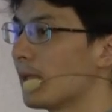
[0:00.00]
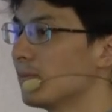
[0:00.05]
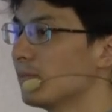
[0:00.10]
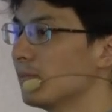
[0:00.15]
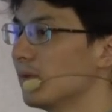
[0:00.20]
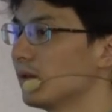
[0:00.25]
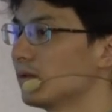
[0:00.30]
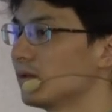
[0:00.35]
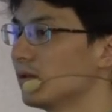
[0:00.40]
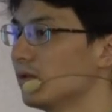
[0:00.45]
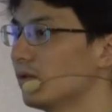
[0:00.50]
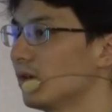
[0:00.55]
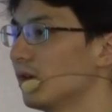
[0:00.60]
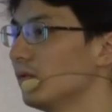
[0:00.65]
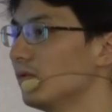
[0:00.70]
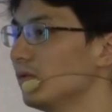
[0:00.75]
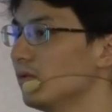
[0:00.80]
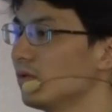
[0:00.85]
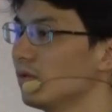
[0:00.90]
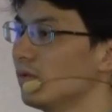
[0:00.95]
But
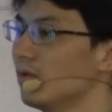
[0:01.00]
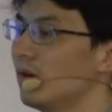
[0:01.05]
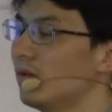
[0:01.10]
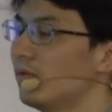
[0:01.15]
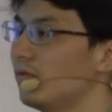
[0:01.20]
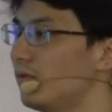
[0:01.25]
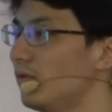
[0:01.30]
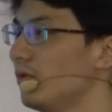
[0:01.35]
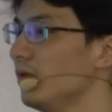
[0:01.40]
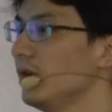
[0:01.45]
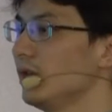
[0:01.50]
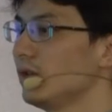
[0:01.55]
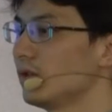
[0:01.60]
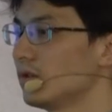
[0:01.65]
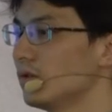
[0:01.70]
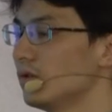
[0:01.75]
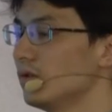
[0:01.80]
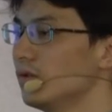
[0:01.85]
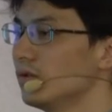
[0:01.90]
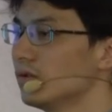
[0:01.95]
you are free
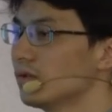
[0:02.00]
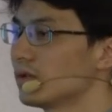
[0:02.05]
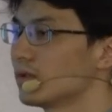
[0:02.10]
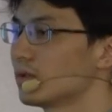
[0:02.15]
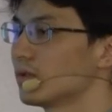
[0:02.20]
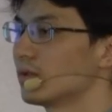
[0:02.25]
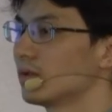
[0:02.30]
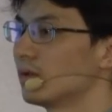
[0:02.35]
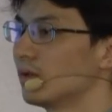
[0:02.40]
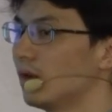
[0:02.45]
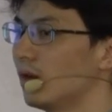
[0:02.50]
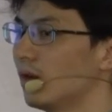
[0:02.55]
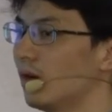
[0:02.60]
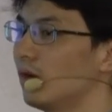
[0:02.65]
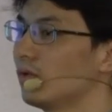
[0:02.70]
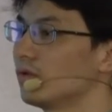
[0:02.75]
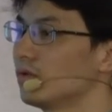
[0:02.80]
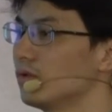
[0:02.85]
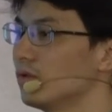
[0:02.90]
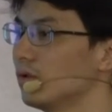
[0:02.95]
to use
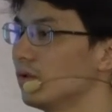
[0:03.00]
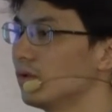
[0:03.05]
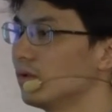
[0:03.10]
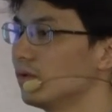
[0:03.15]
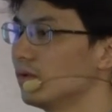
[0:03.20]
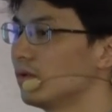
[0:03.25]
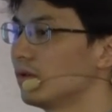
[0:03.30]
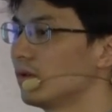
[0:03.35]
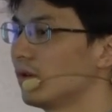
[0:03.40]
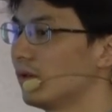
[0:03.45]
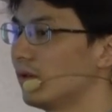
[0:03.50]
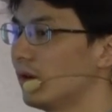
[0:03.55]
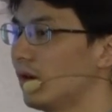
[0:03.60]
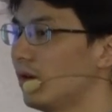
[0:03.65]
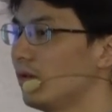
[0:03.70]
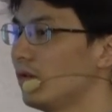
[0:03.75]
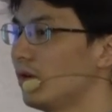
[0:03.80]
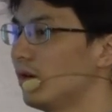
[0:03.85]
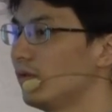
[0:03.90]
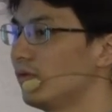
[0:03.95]
you
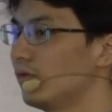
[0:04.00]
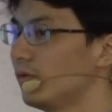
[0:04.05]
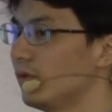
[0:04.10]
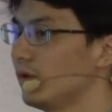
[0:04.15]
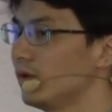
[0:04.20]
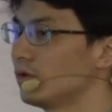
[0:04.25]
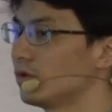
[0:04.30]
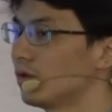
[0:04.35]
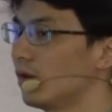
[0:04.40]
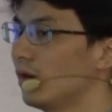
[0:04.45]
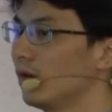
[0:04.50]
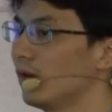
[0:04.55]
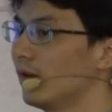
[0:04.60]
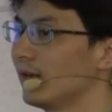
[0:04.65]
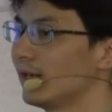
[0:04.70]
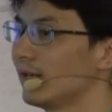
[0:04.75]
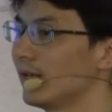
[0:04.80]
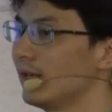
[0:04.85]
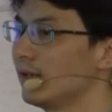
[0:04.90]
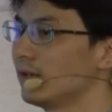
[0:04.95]
are free to
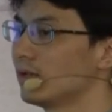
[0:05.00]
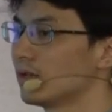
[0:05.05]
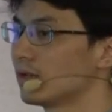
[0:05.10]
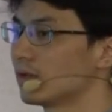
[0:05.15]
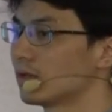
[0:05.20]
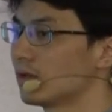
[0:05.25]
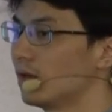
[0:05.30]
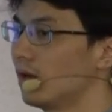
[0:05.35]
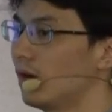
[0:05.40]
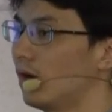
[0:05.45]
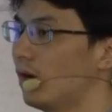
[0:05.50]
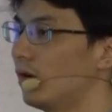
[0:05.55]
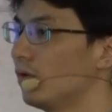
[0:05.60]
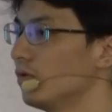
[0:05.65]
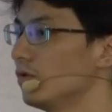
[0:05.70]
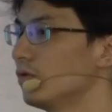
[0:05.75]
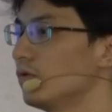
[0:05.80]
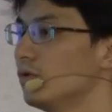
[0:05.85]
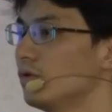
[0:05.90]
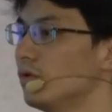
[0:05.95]
allocate it how
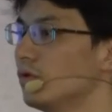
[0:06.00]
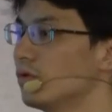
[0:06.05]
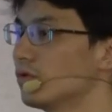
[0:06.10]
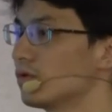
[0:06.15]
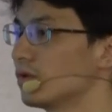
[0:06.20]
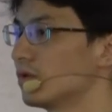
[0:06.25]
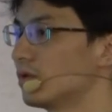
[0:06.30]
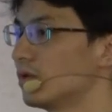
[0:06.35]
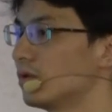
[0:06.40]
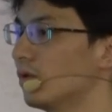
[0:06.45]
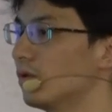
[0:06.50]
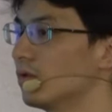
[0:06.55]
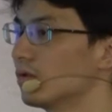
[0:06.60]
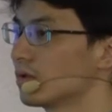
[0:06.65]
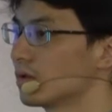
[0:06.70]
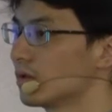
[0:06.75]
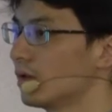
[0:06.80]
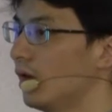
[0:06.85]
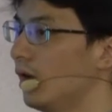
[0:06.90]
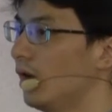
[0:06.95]
you use
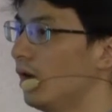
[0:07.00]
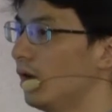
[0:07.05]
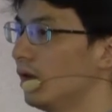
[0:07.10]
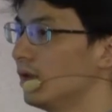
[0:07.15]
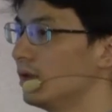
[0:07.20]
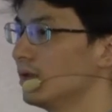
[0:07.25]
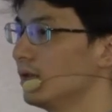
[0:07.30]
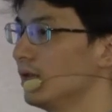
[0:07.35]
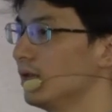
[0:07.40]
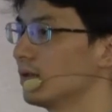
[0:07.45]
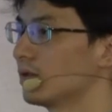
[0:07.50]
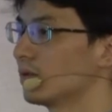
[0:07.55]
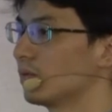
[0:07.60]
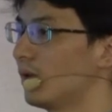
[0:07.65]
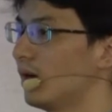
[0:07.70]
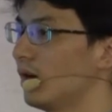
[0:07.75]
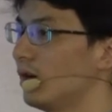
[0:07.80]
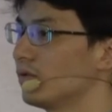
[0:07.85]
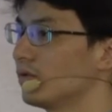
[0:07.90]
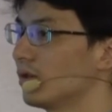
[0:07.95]
these
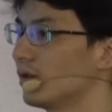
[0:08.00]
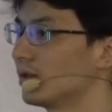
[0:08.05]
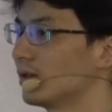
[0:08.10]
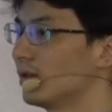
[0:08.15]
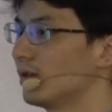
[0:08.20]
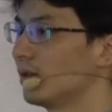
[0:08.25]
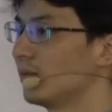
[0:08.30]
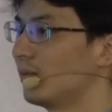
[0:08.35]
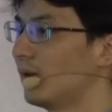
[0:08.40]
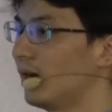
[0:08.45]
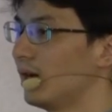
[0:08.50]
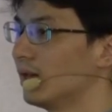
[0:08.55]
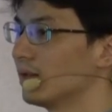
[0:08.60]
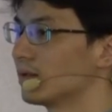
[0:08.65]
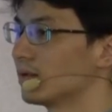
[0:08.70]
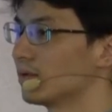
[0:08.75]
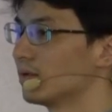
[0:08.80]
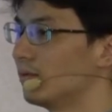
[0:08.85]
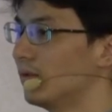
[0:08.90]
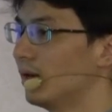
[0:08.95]
100
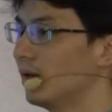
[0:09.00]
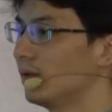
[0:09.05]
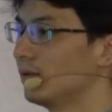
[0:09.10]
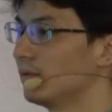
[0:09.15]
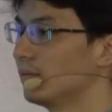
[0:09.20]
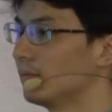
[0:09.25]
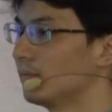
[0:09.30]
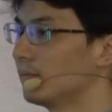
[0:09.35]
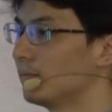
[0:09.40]
gigabytes, right?